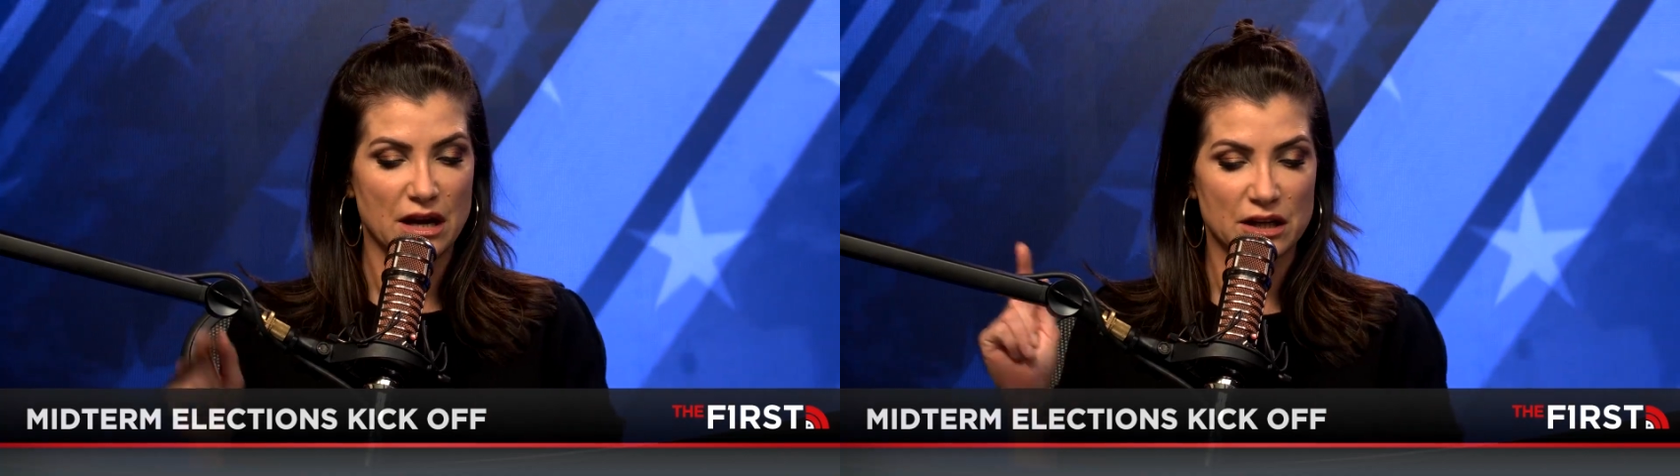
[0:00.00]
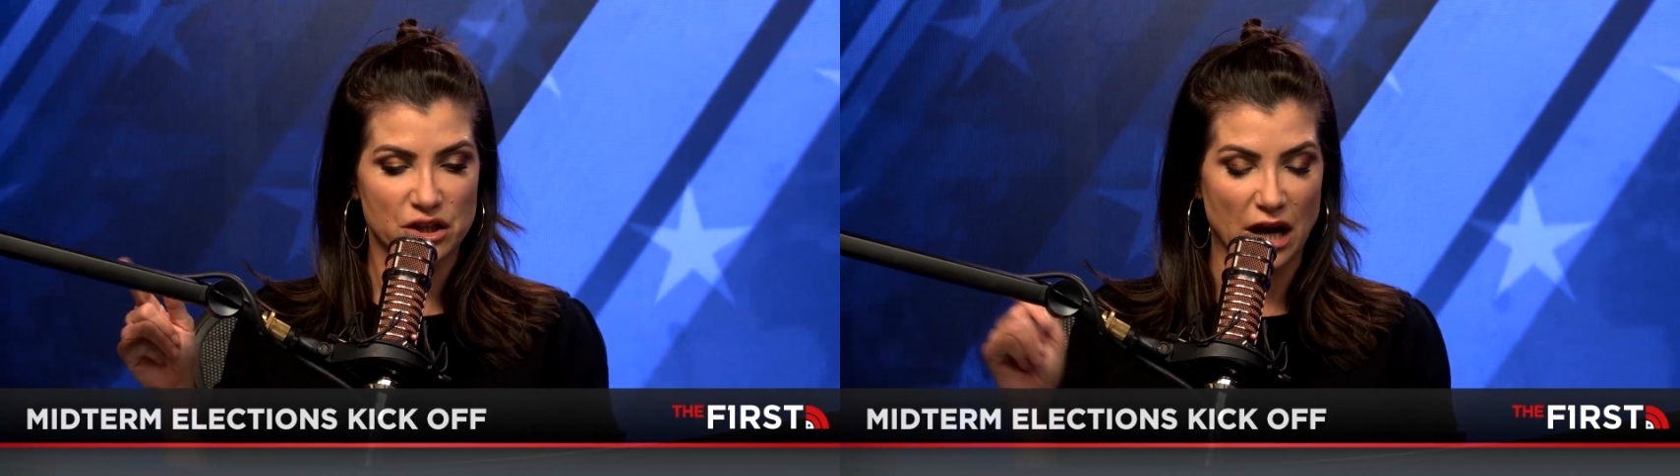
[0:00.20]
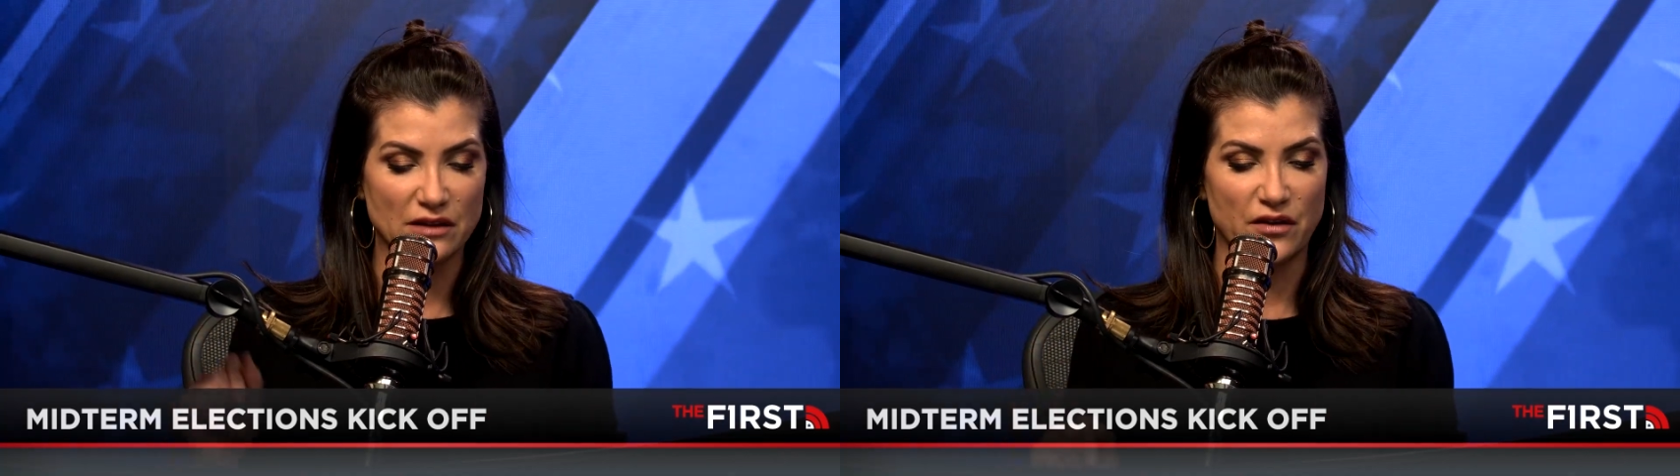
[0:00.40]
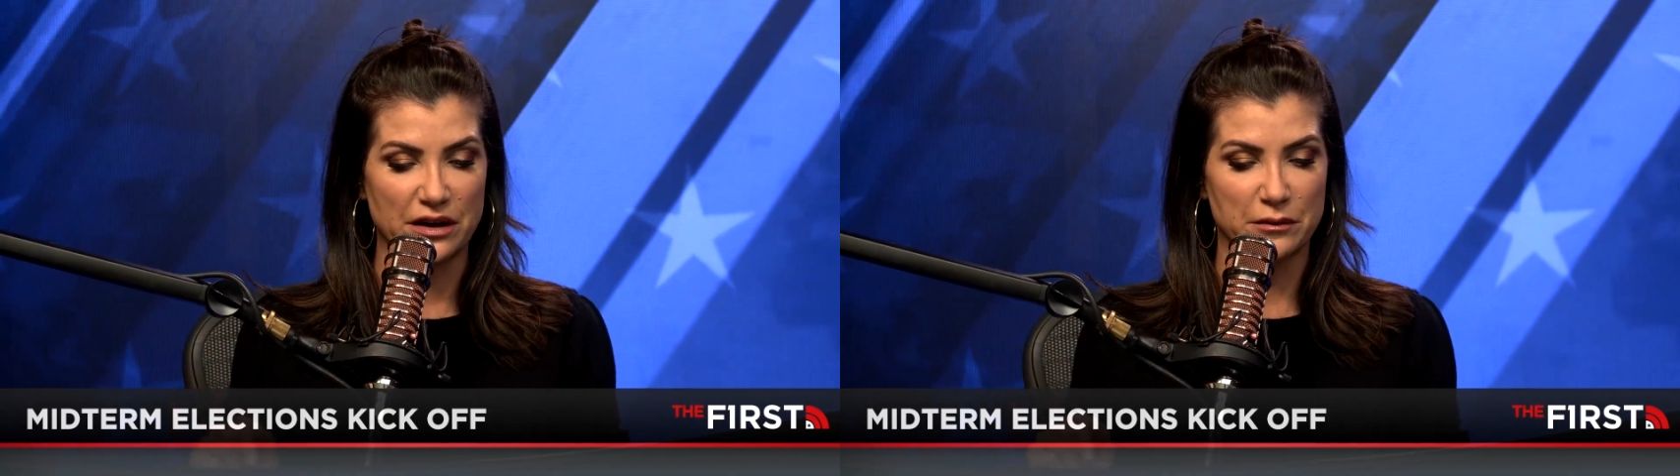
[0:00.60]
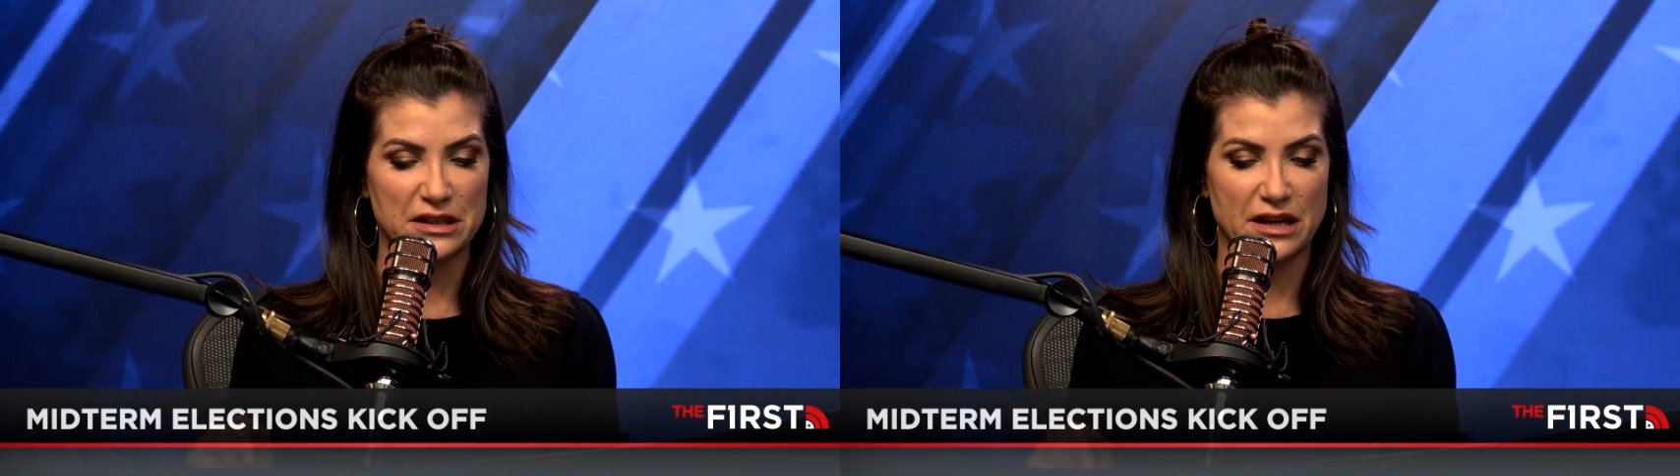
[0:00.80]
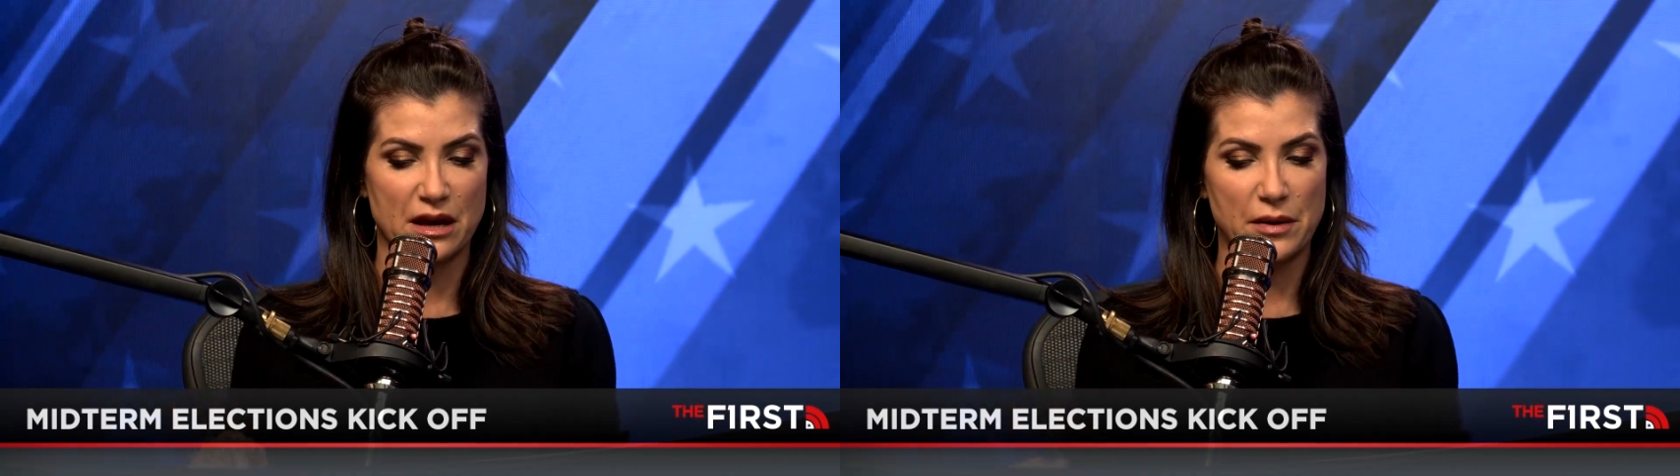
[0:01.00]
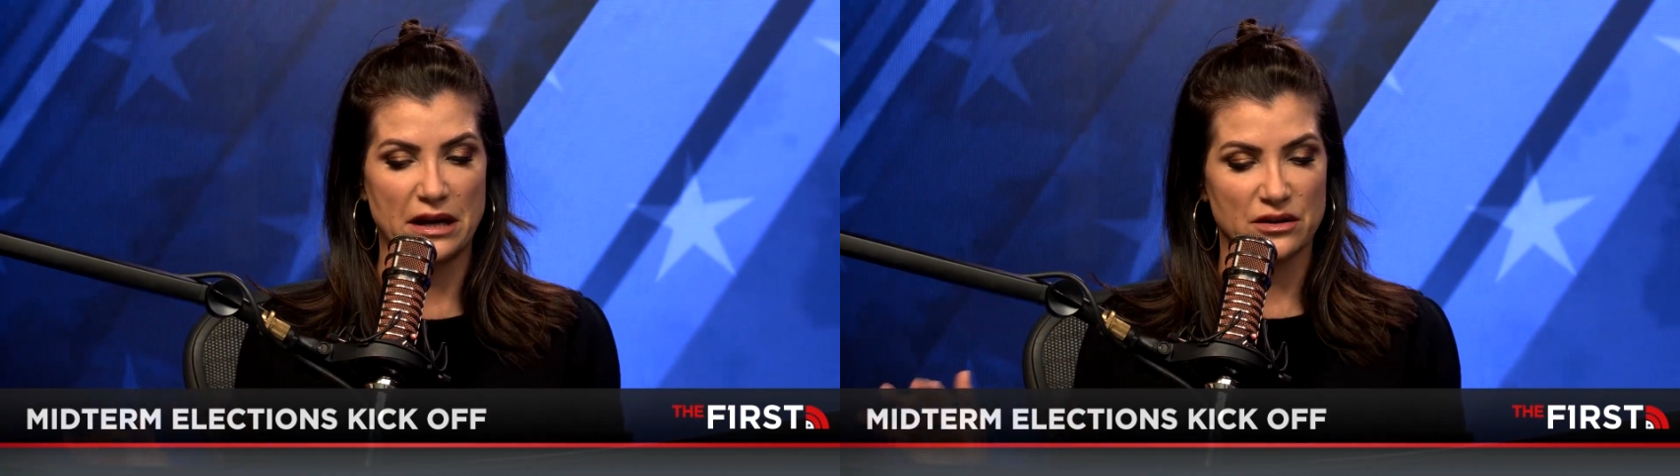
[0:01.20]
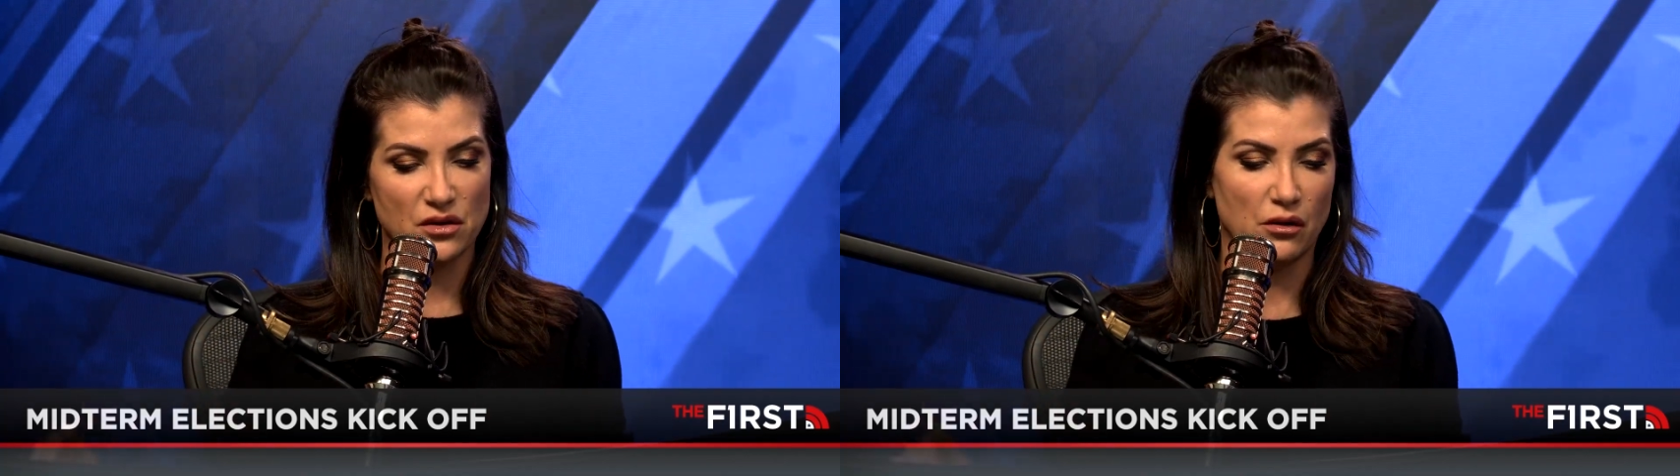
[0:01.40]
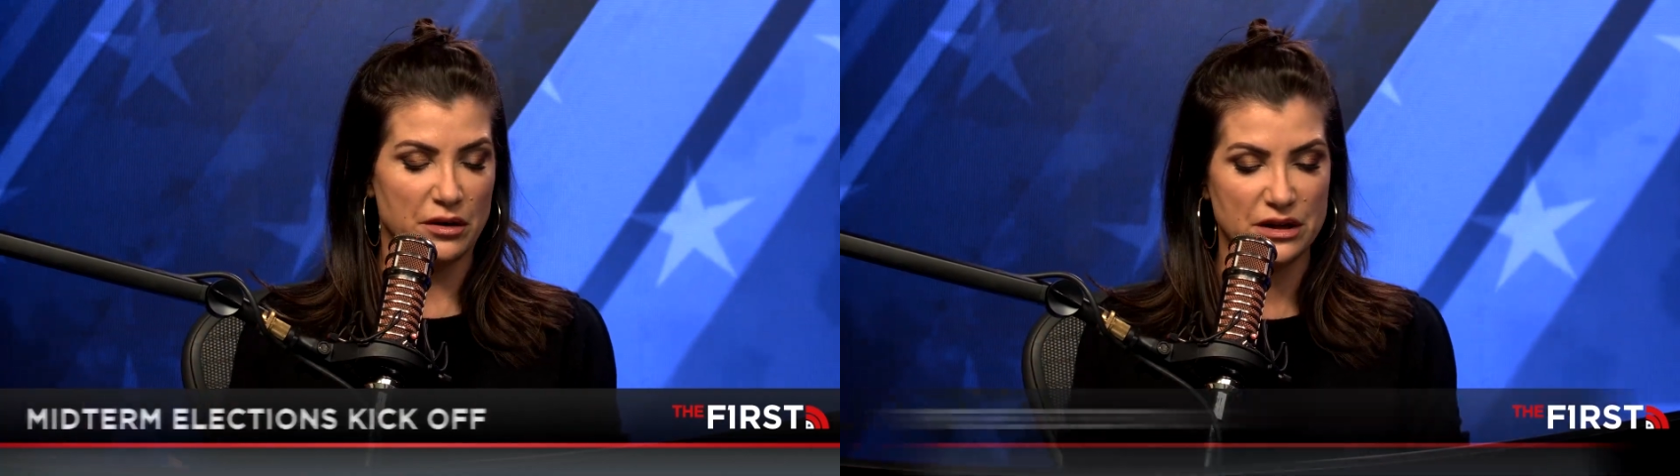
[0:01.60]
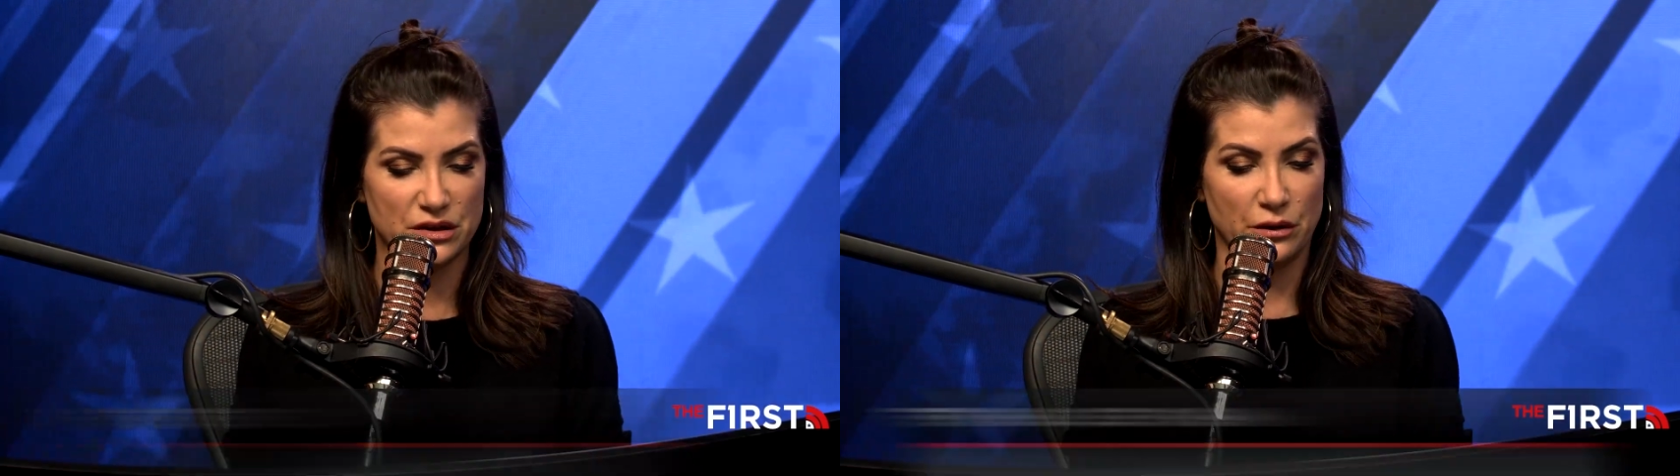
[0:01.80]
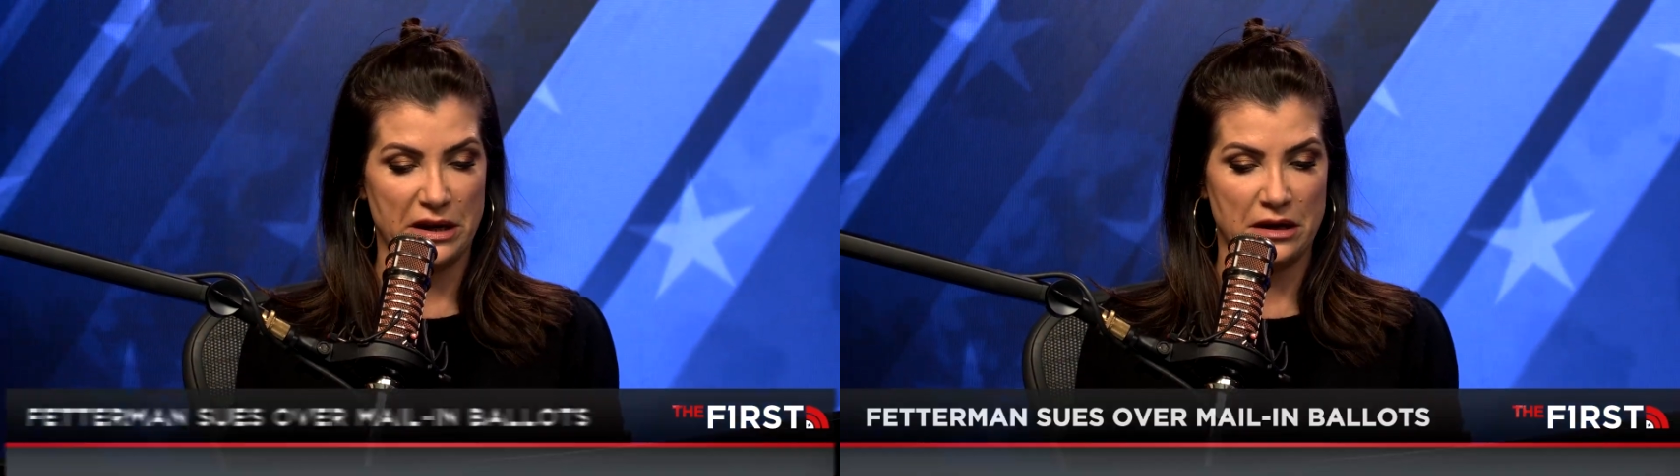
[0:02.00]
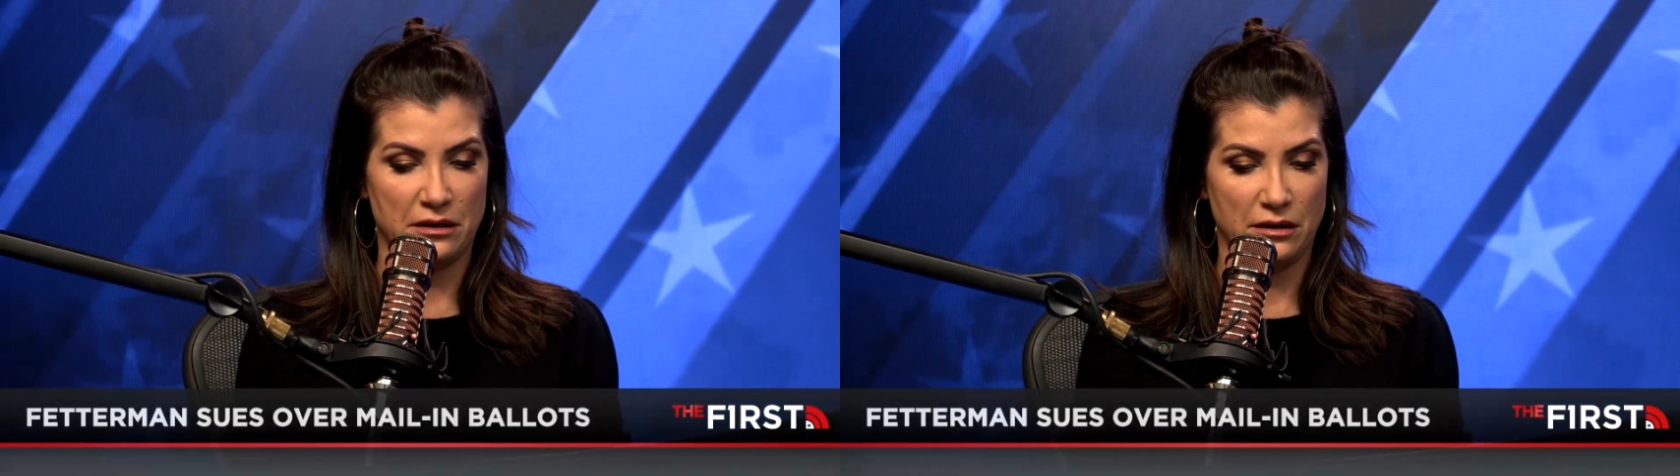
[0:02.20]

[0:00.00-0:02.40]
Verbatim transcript: John Fetterman's campaign is already suing.